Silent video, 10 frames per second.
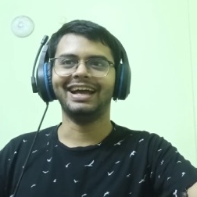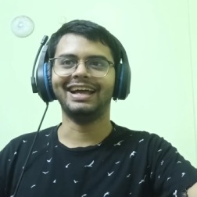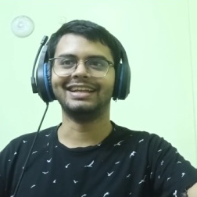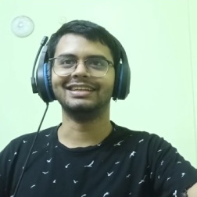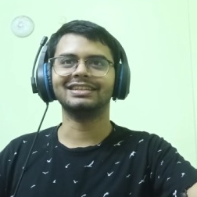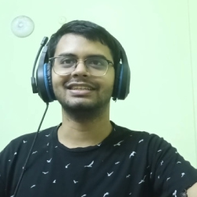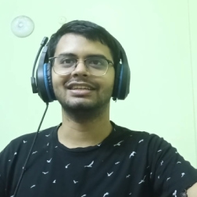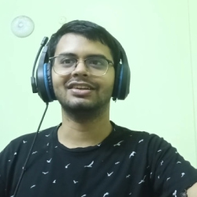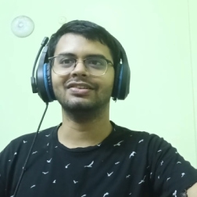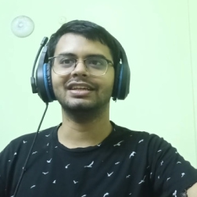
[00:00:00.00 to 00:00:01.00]
and,
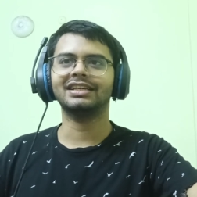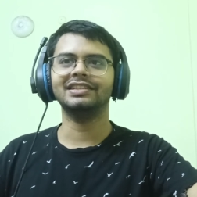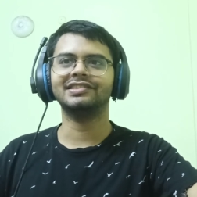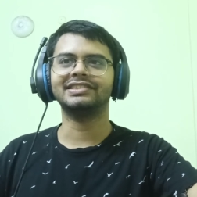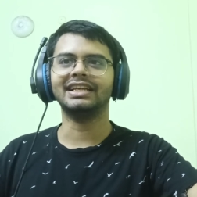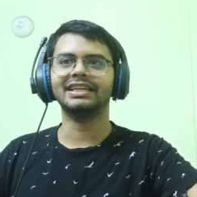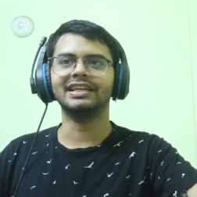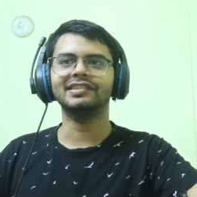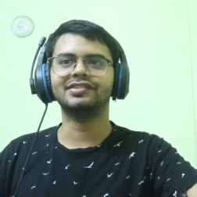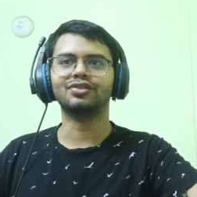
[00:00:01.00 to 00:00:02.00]
you know, like he's telling
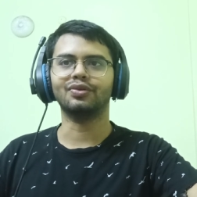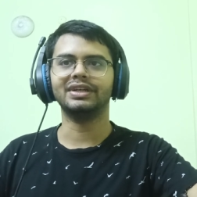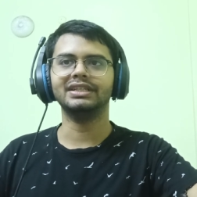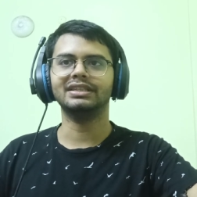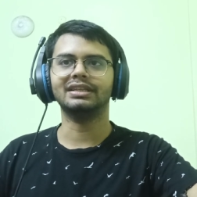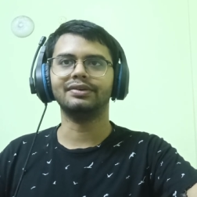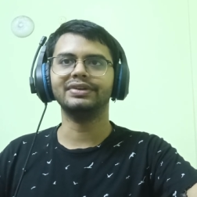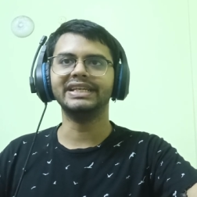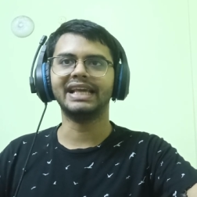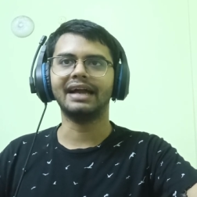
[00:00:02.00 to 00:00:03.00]
his story, the
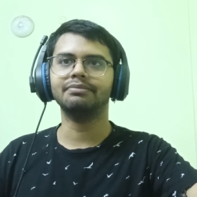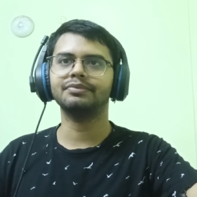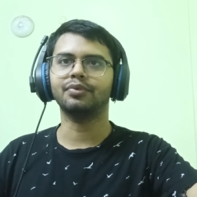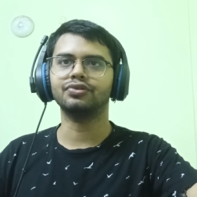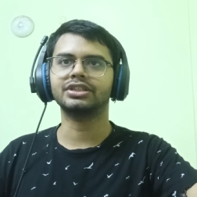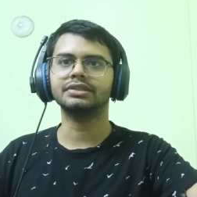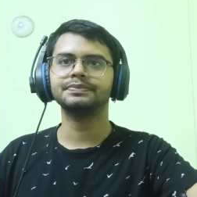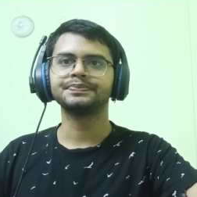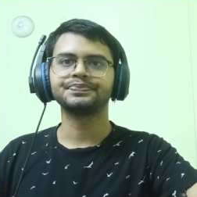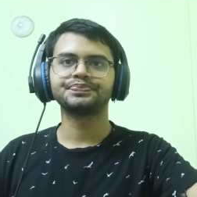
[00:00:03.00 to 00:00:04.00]
recap portion.